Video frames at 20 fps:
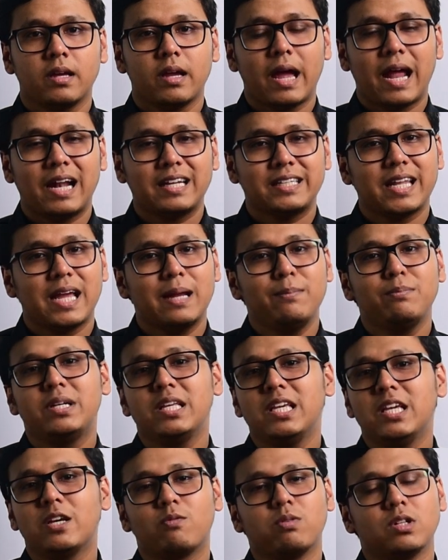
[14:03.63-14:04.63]
at time
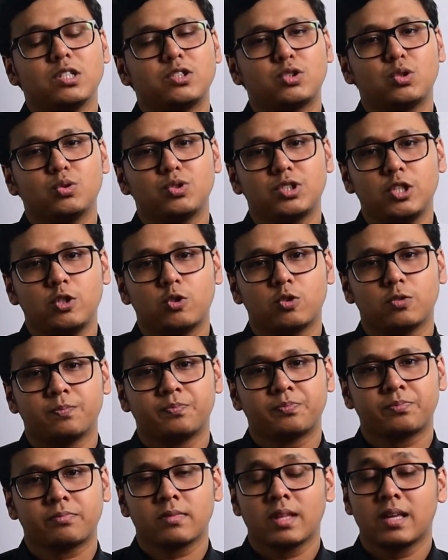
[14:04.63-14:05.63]
t equals to 0,
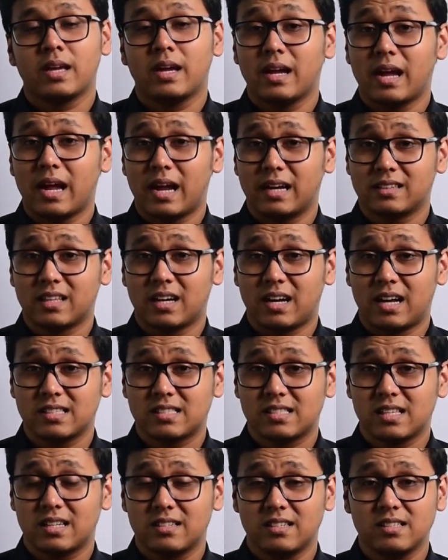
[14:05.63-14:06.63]
and the
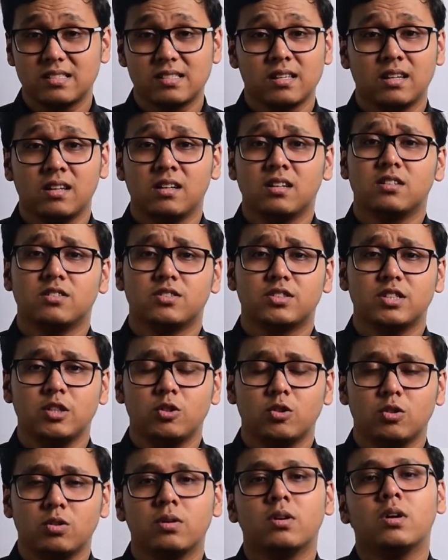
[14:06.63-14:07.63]
answer is
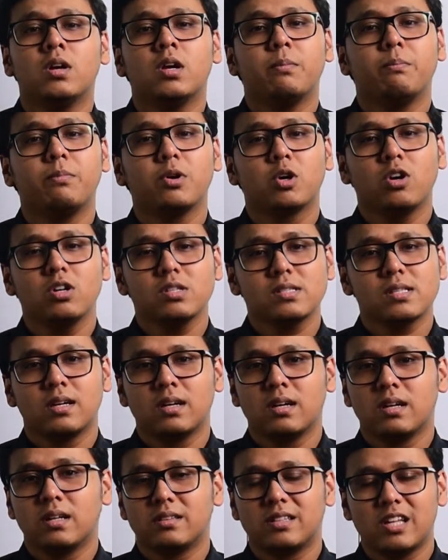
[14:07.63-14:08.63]
0, because
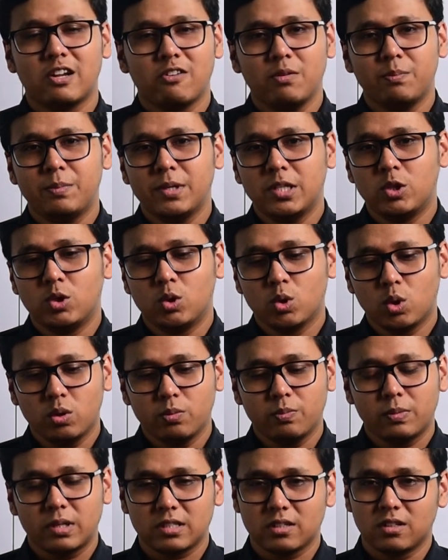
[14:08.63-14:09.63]
there will be no
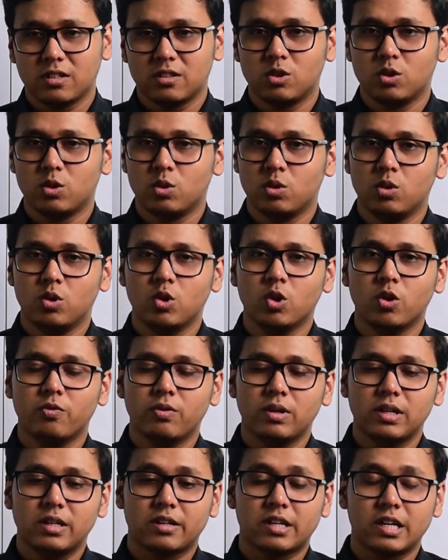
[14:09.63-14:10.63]

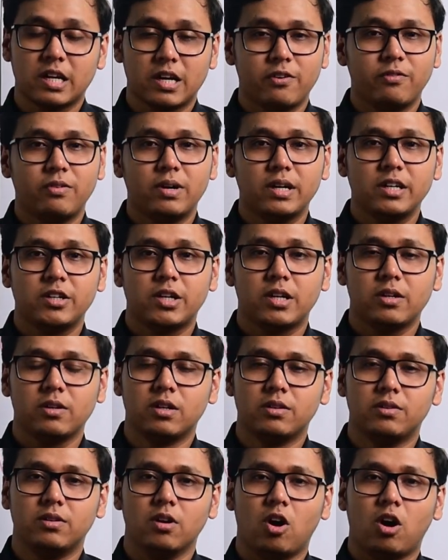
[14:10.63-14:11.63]
one recovered
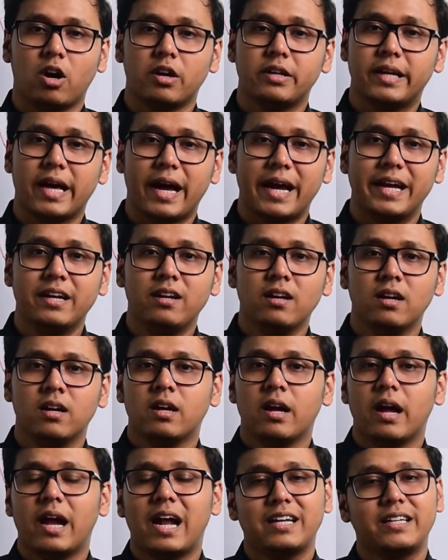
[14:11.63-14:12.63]
or died
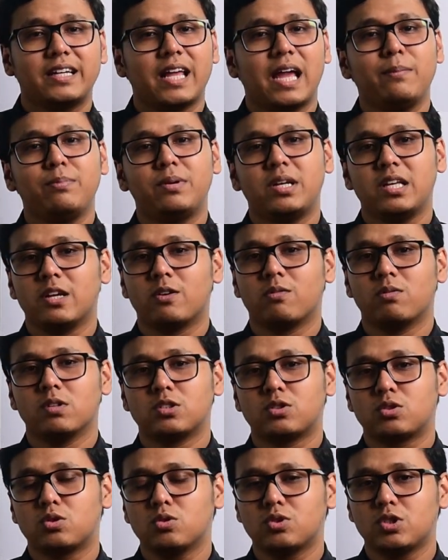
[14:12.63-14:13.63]
at time t
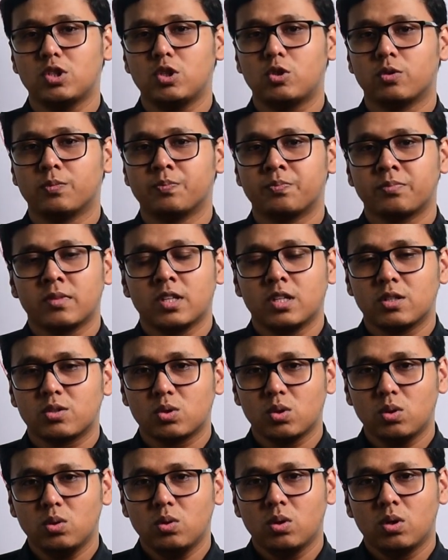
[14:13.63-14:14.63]
equals to 0.
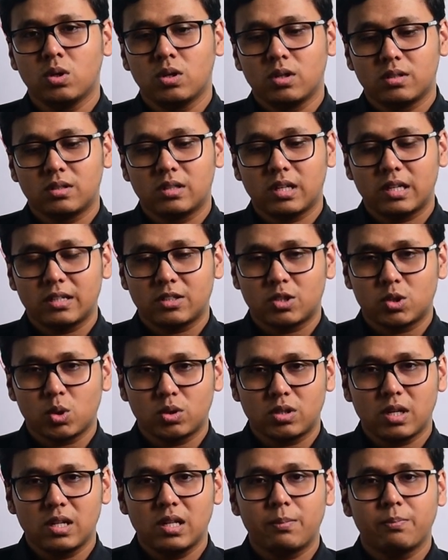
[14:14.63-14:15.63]
So the
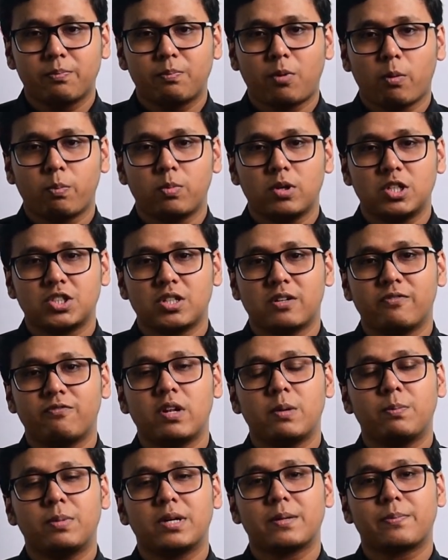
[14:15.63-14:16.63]
total population
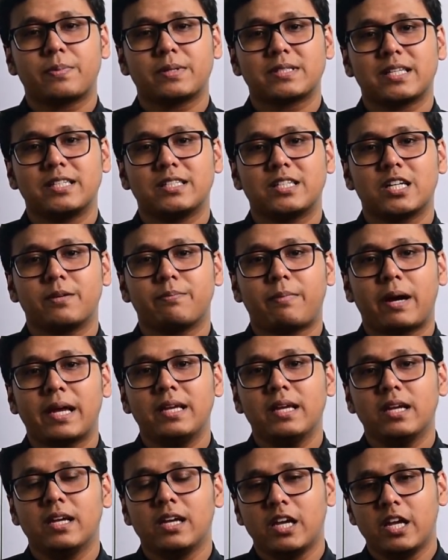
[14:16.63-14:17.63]
will be represented
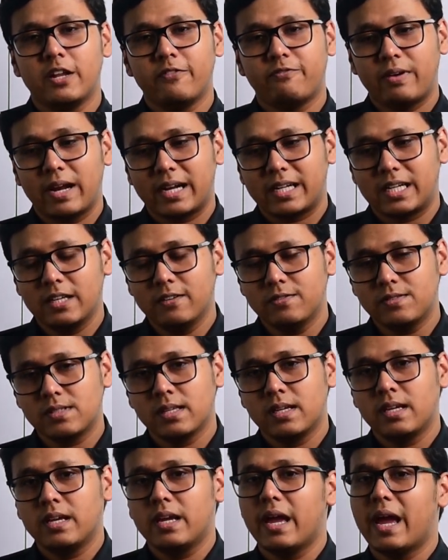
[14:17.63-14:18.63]
by infectives
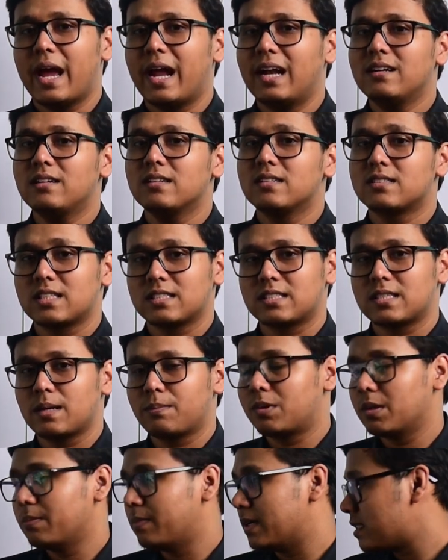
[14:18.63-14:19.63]
and
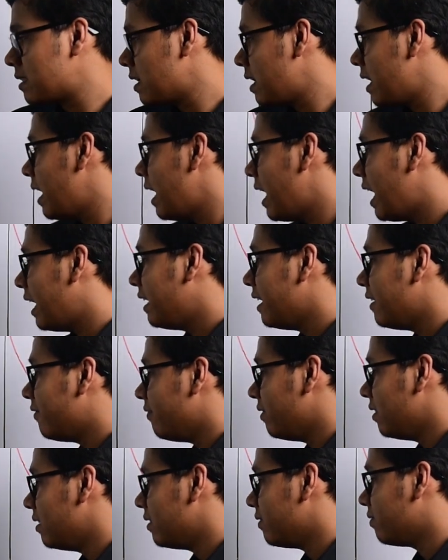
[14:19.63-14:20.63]
susceptibles, and
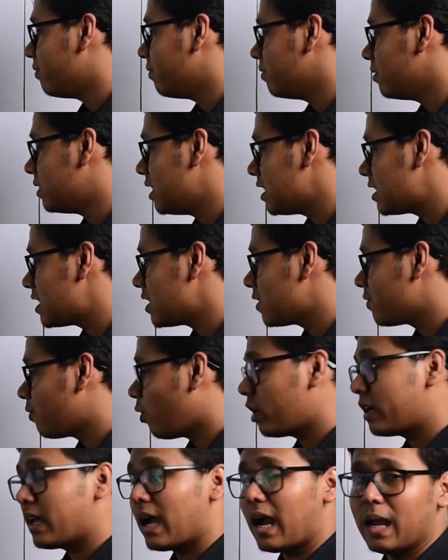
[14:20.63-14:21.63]
this is
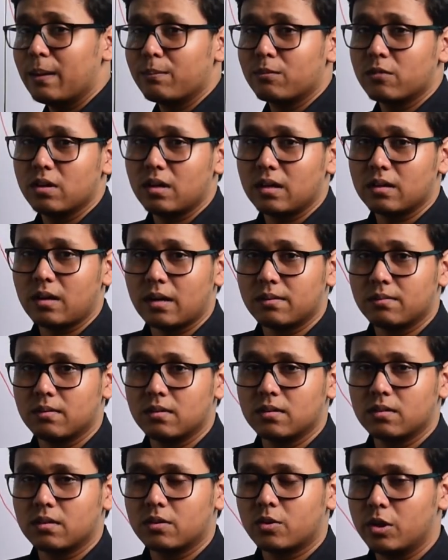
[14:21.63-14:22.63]
what I am
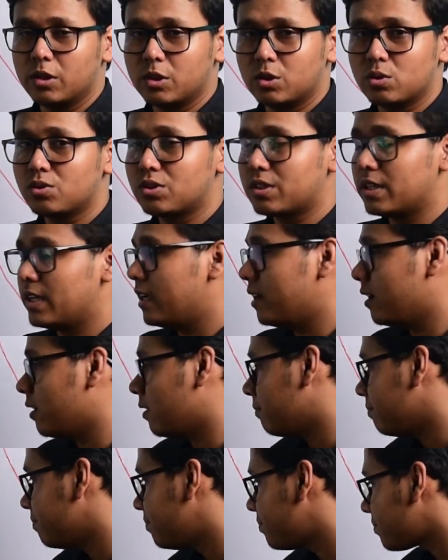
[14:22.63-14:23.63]
going to say here.
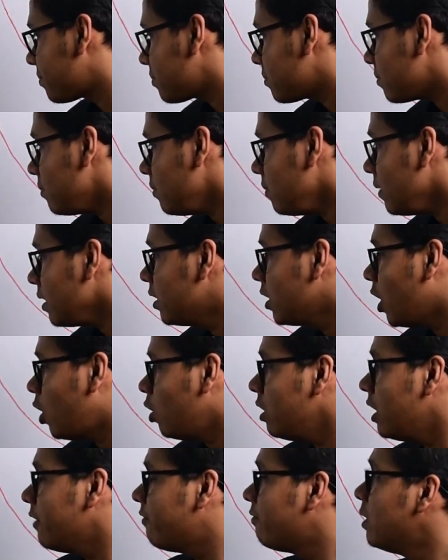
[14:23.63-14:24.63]

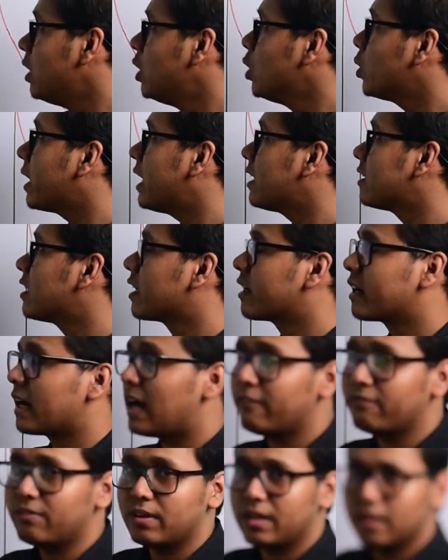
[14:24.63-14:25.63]
Now if we look at the
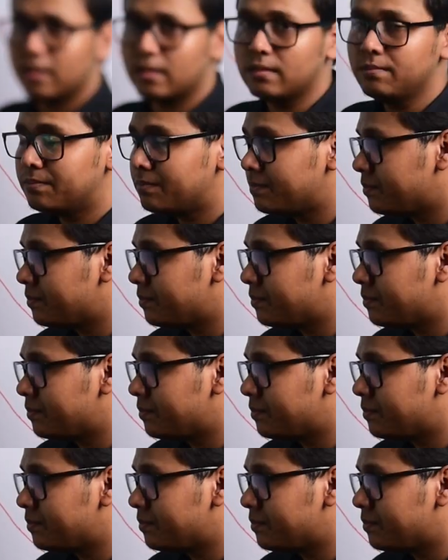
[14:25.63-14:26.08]
graph here,